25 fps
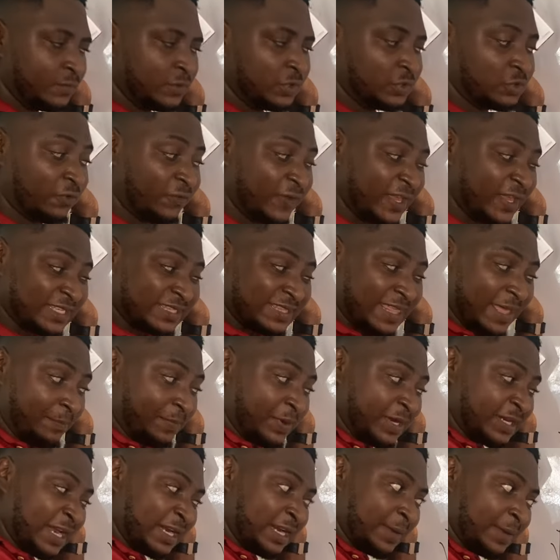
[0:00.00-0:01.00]
So first step,
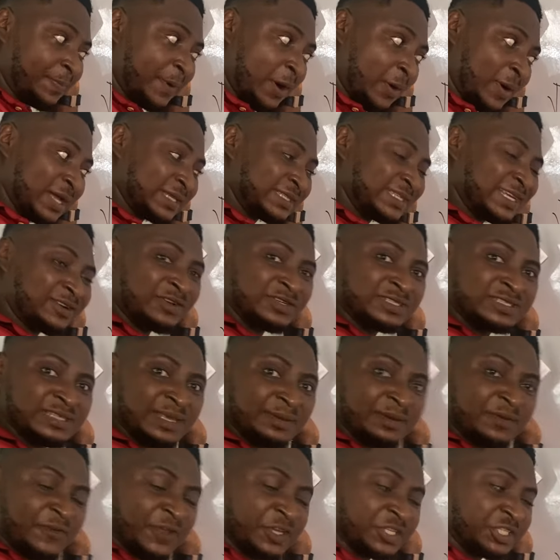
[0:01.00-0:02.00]
bring down the power. Second
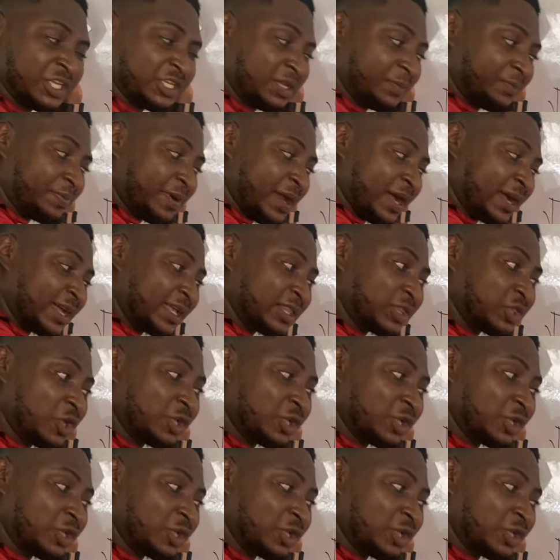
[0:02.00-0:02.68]
step, differentiate the bracket.